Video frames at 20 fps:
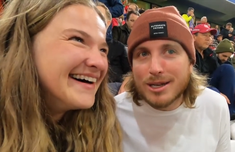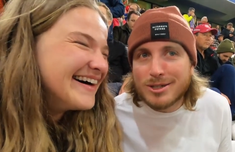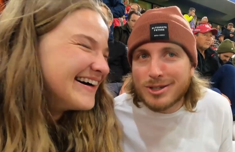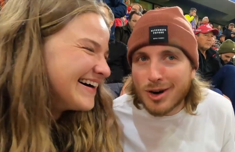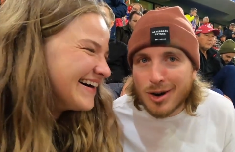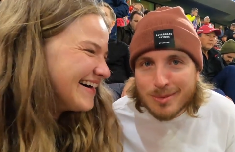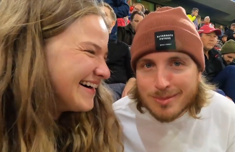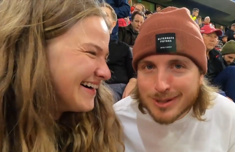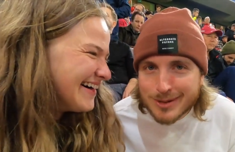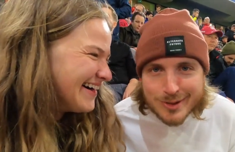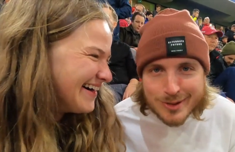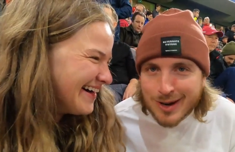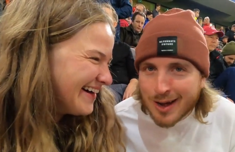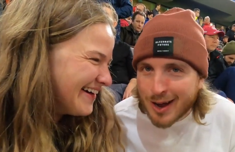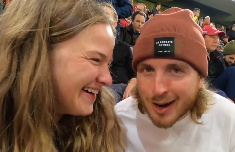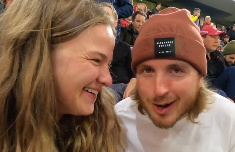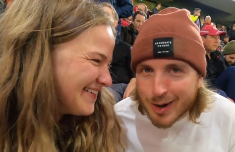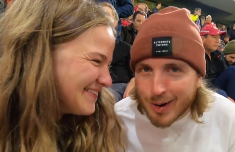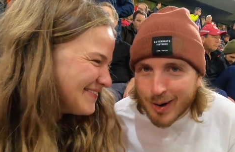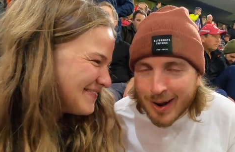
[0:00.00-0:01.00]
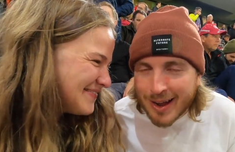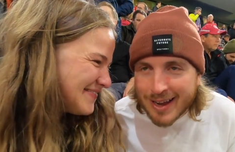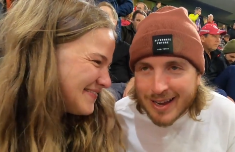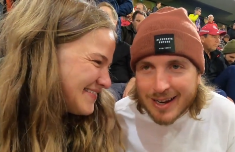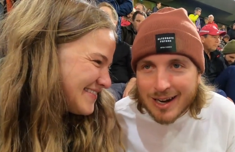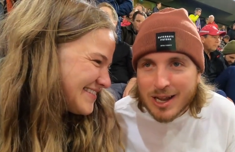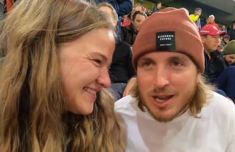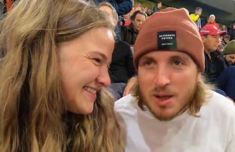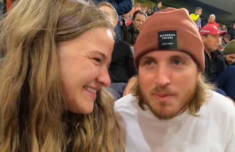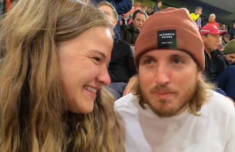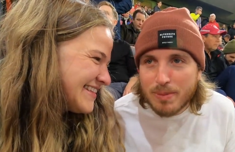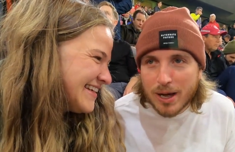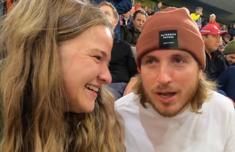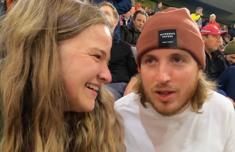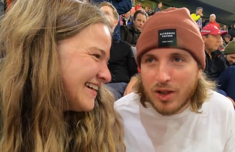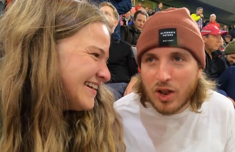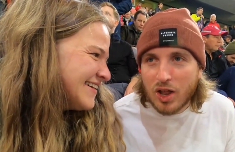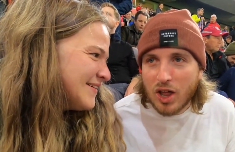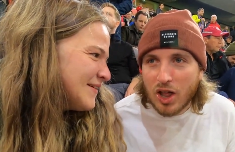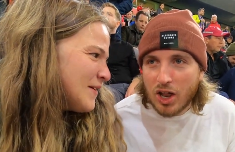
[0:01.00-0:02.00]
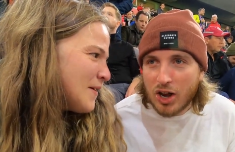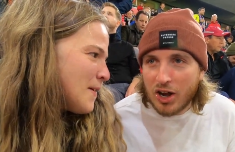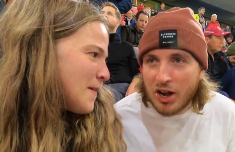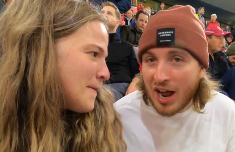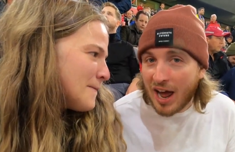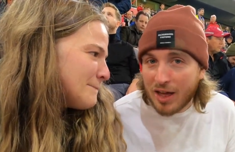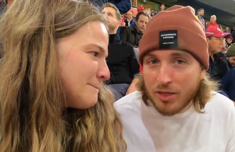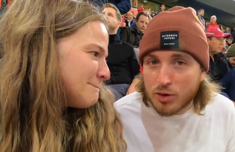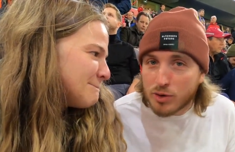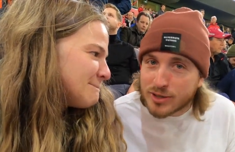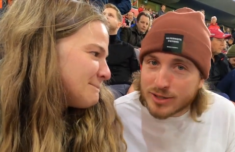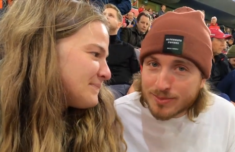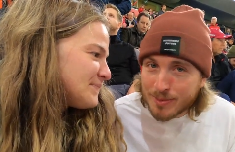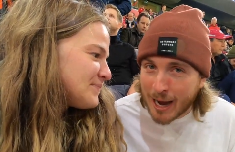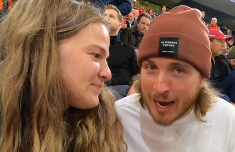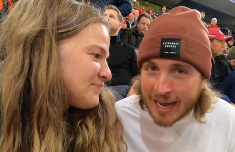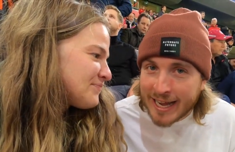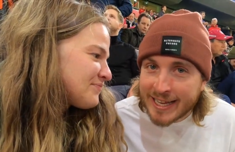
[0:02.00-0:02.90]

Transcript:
Speaker 1: my German's not great, but neither is my